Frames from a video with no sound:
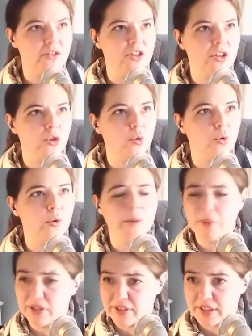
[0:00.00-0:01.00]
2, the
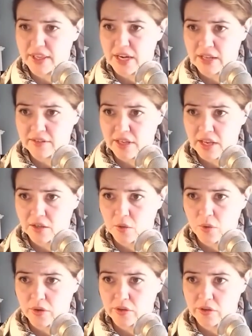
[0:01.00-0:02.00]
building that NASA
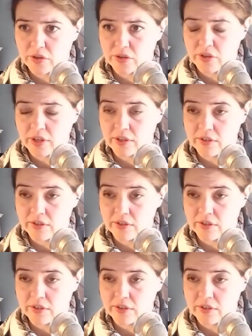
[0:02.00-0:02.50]
headquarters is